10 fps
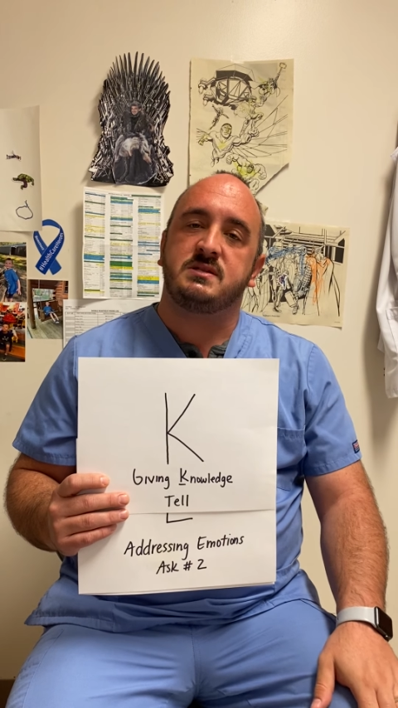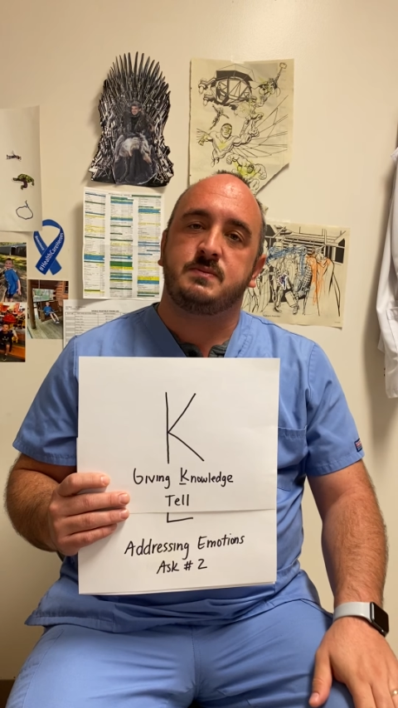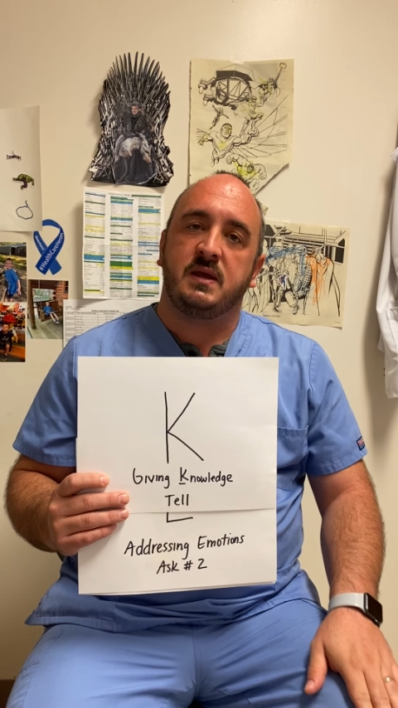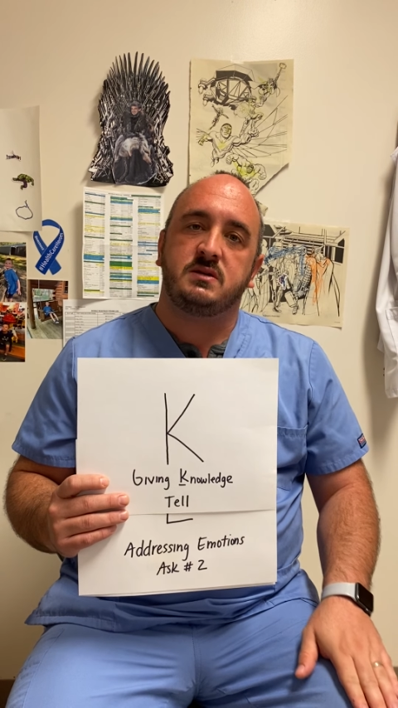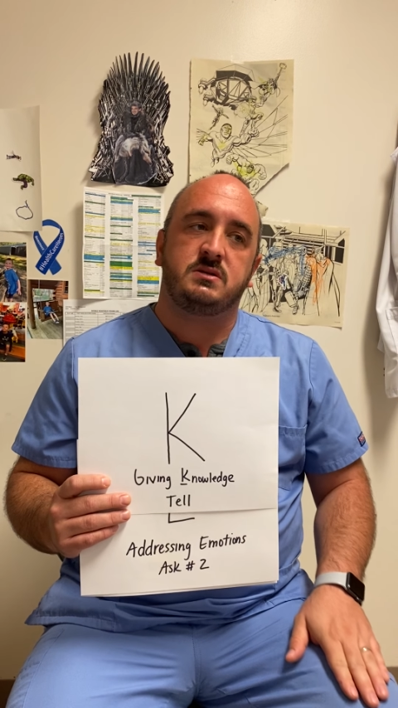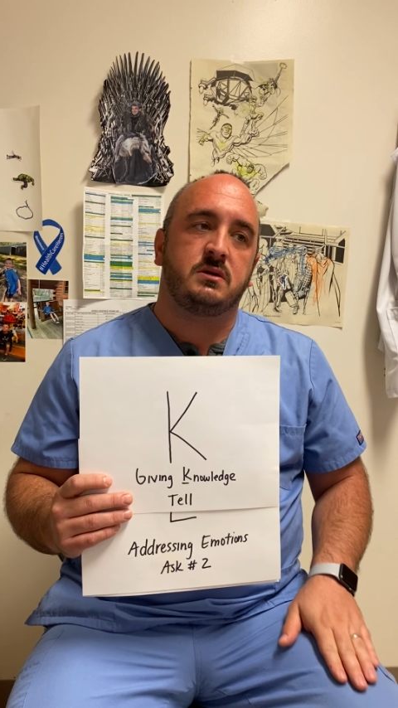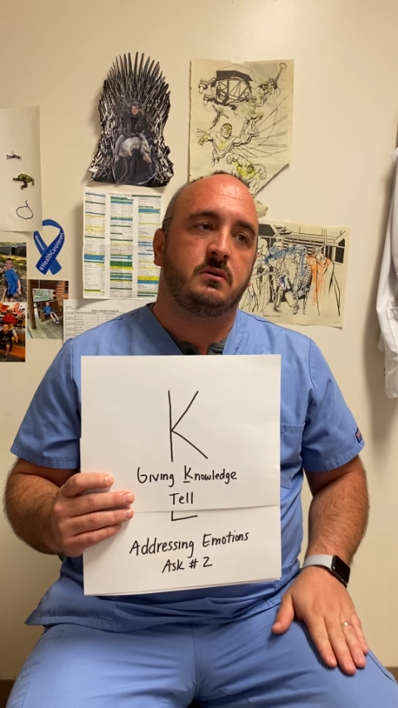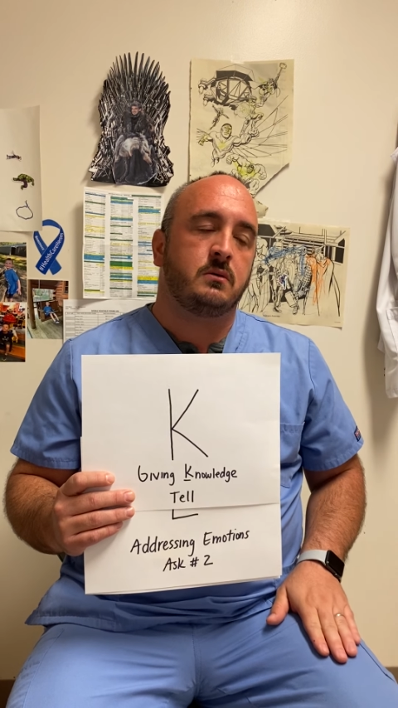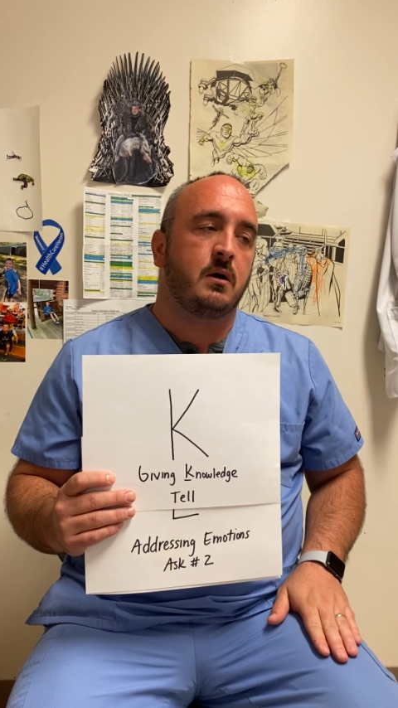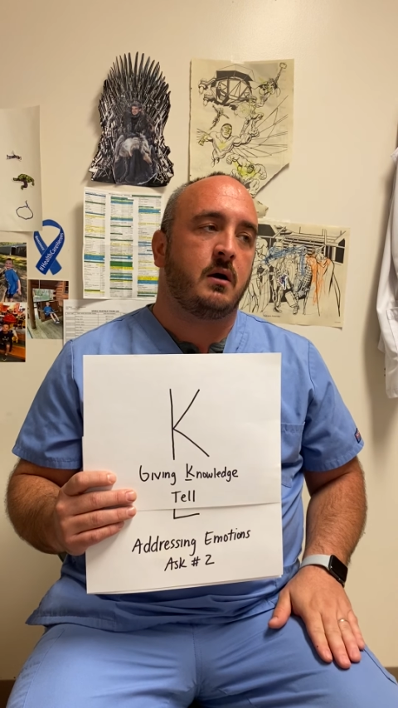speak
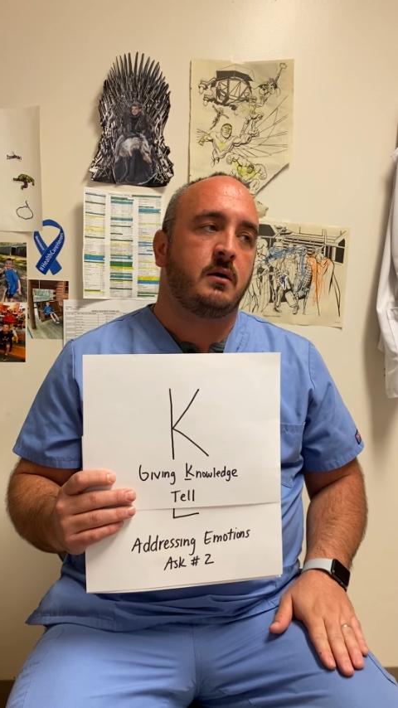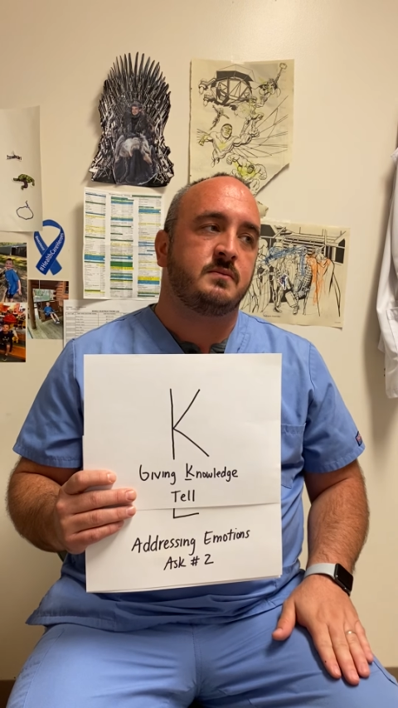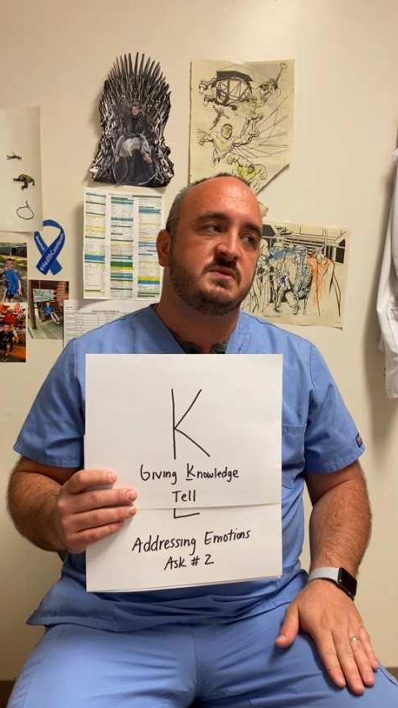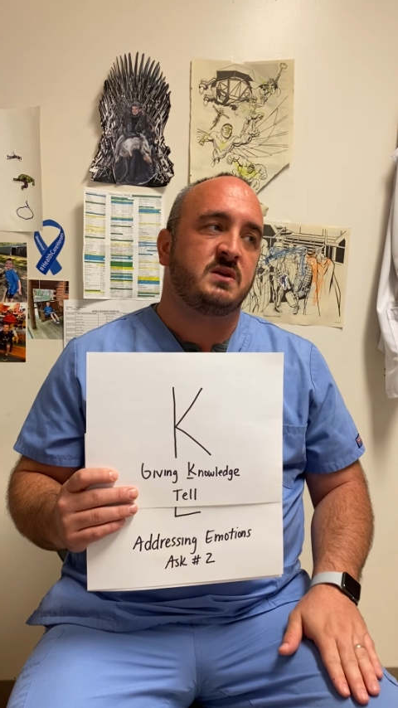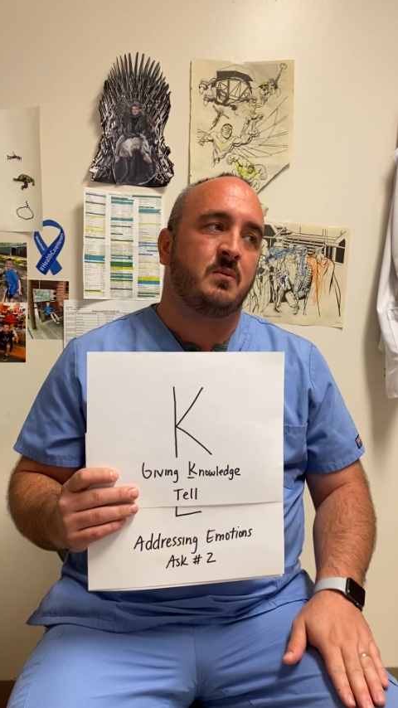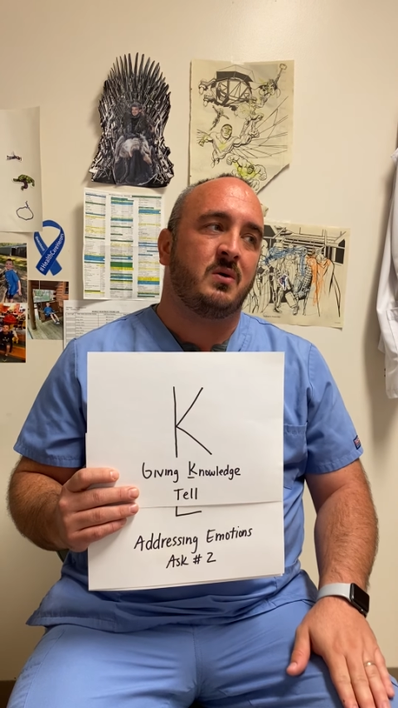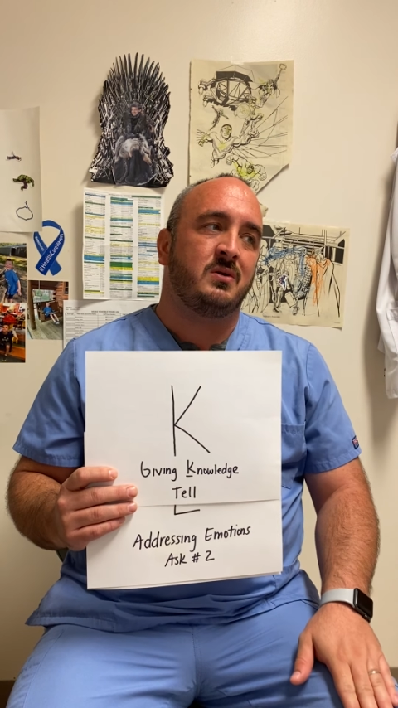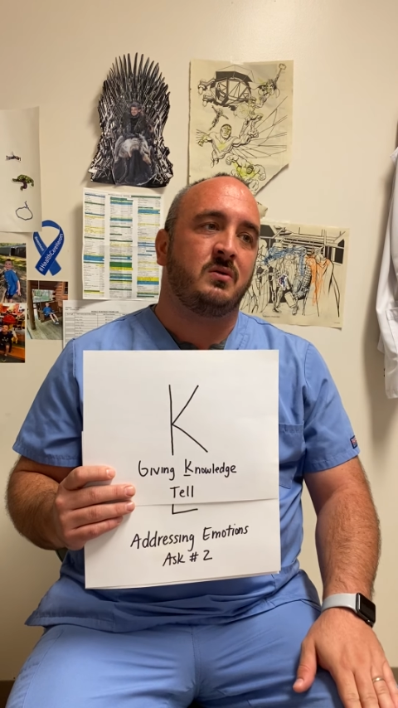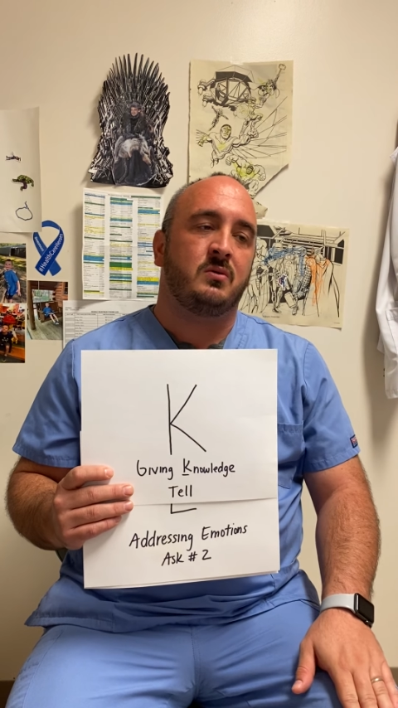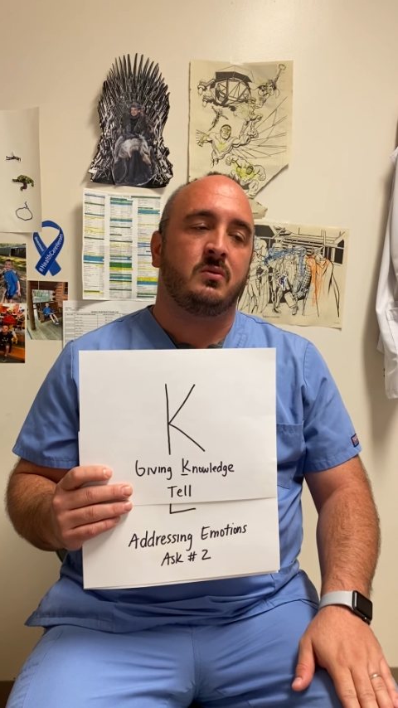to
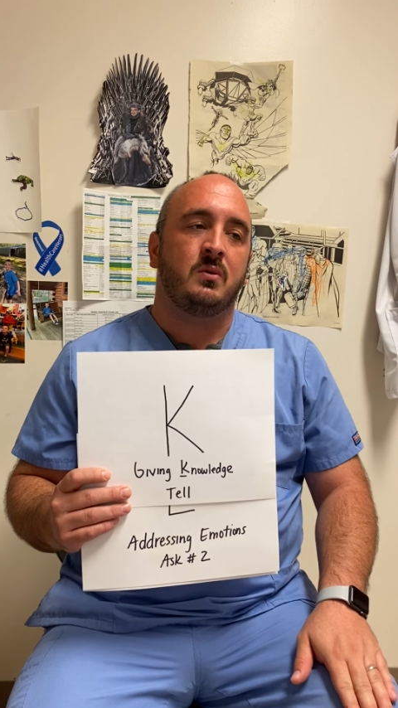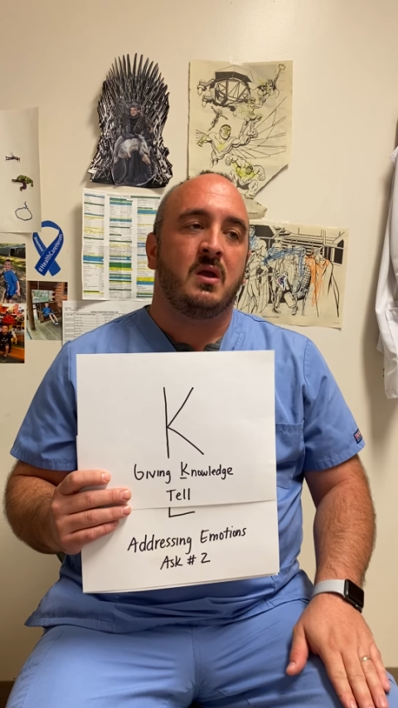someone who